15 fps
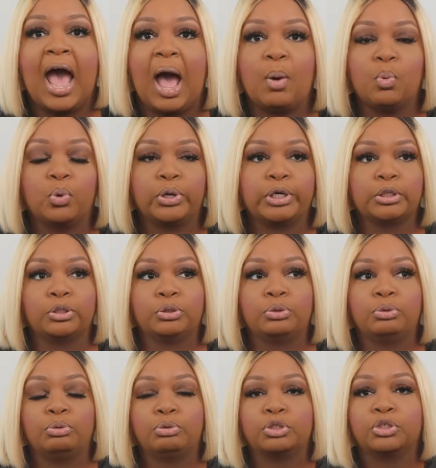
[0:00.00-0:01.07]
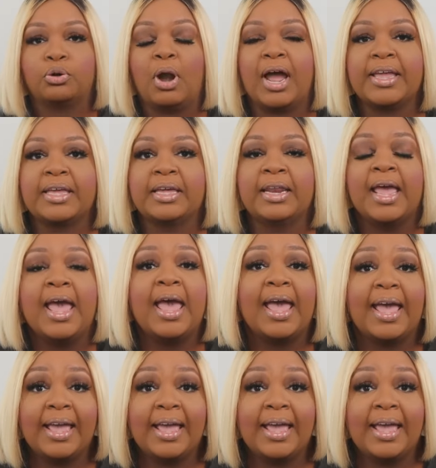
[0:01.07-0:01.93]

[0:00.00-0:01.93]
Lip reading: I wanted to try it.